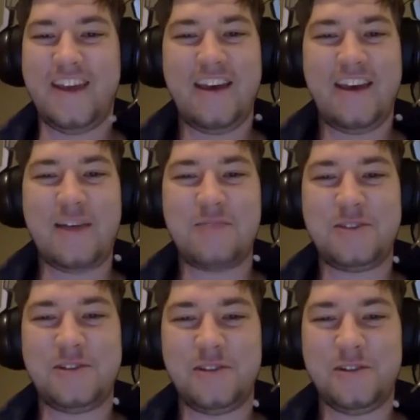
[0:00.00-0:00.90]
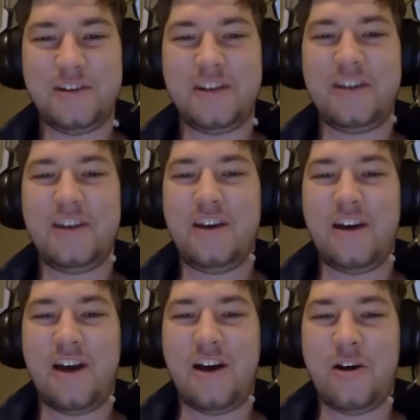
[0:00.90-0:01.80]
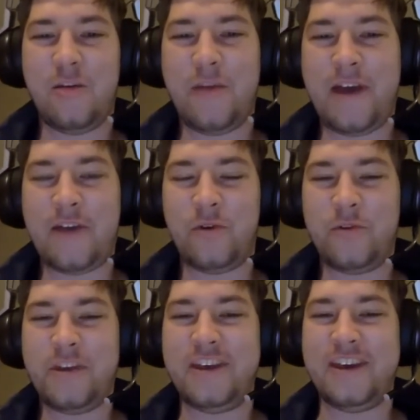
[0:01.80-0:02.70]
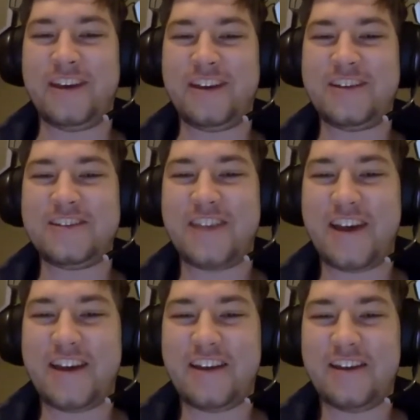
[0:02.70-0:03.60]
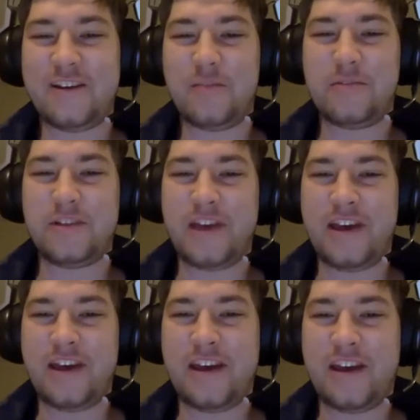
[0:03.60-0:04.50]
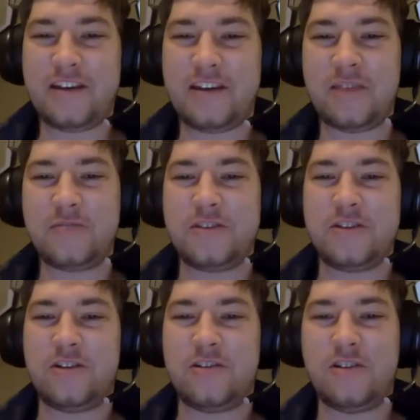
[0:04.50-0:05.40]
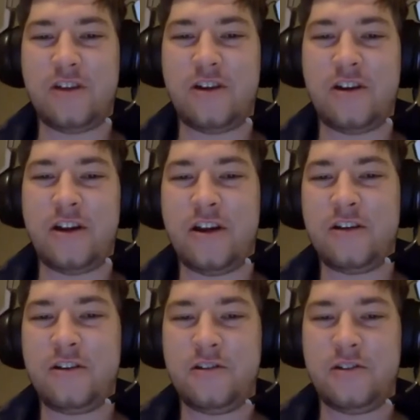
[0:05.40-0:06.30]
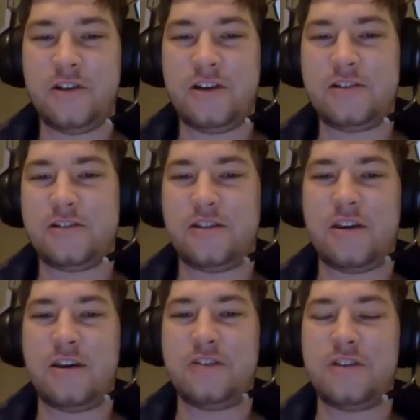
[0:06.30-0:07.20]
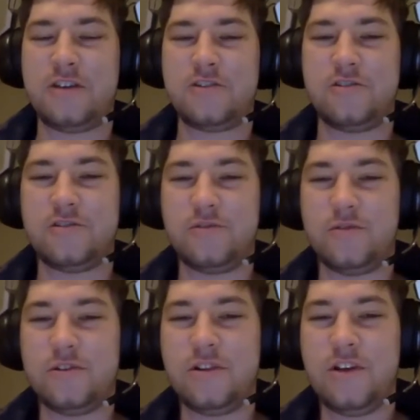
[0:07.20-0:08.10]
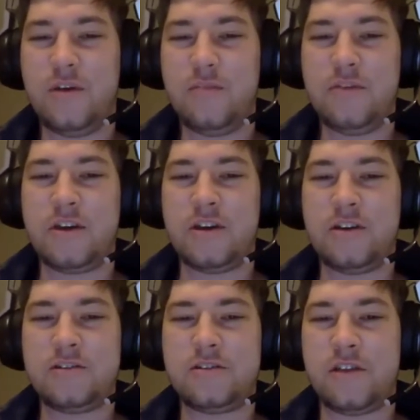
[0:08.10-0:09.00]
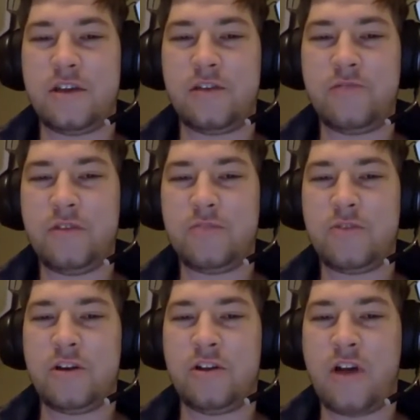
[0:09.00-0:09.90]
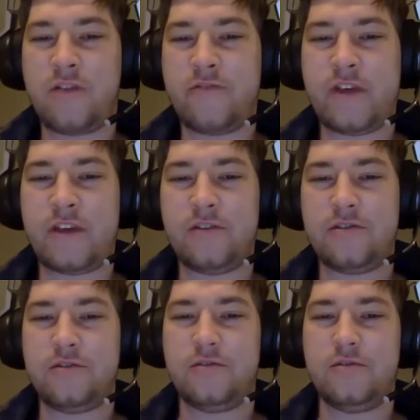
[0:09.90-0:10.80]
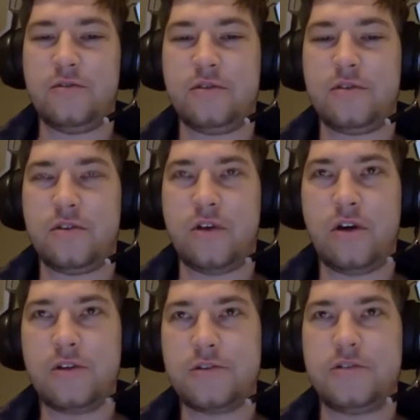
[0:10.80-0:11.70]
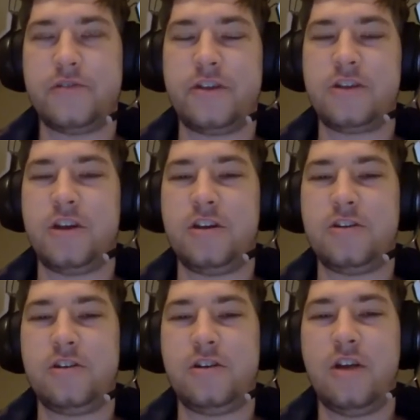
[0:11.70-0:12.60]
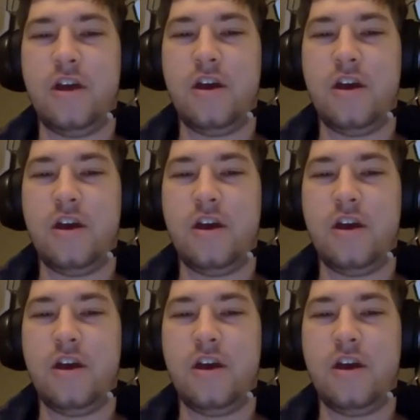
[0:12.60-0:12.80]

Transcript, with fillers: Absolutely. Um, and what we think is that play and games in general are an underutilized educational tool because they can really bring a lot of value to all sorts of education.